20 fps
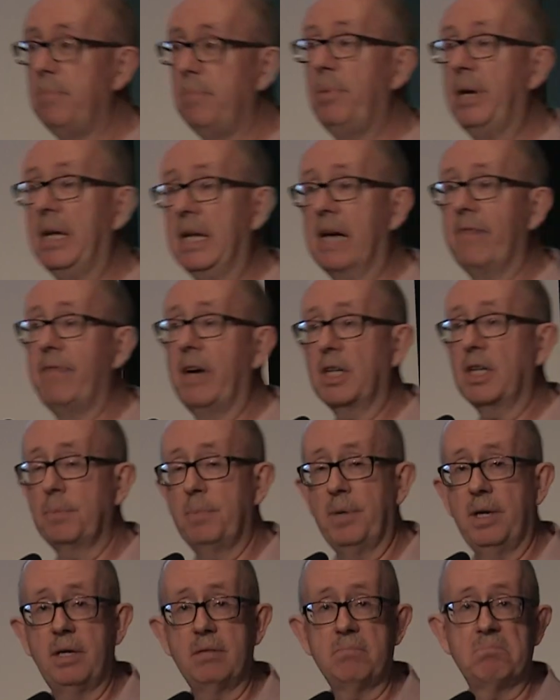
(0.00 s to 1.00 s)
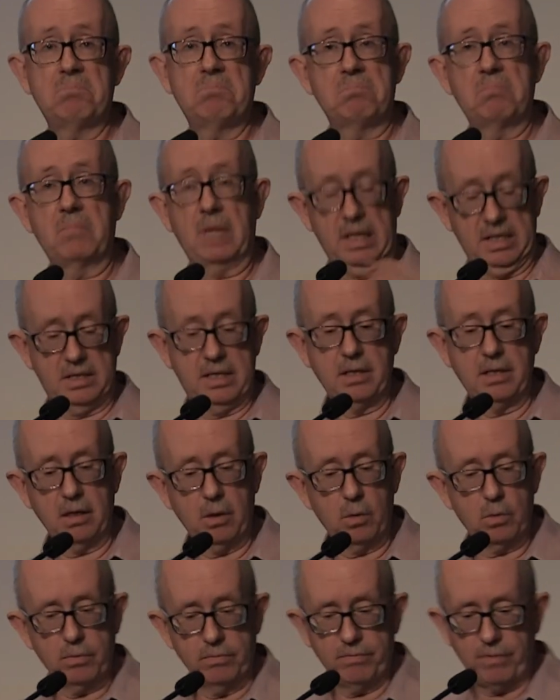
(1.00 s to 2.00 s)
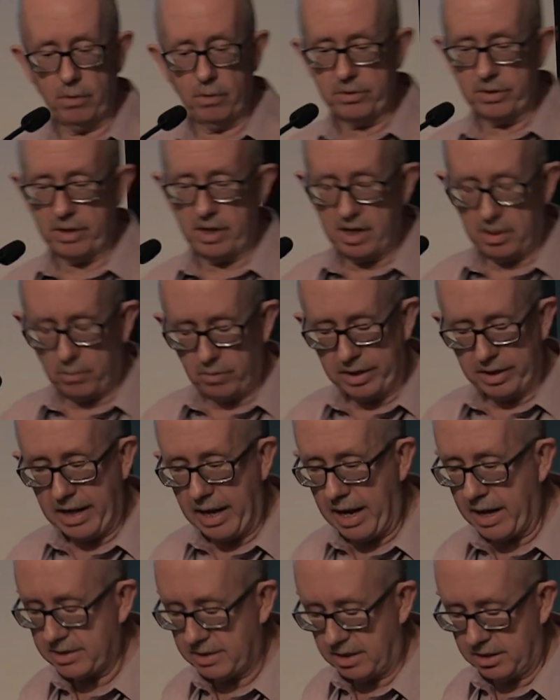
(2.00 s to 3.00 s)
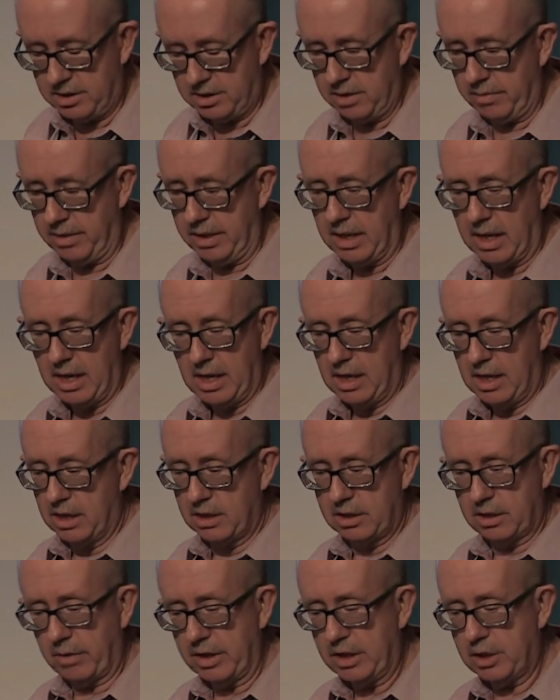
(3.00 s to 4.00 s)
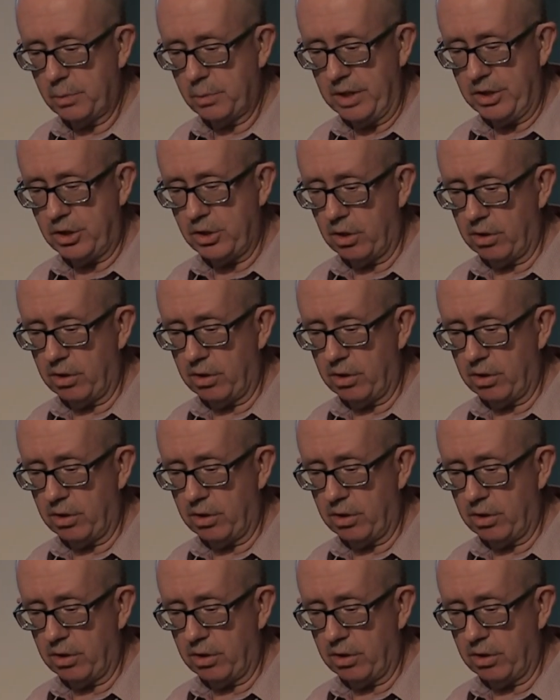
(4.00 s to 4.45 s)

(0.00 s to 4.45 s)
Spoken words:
in PDF Expert. It's in the local folder there. I want to get access to it. So I switch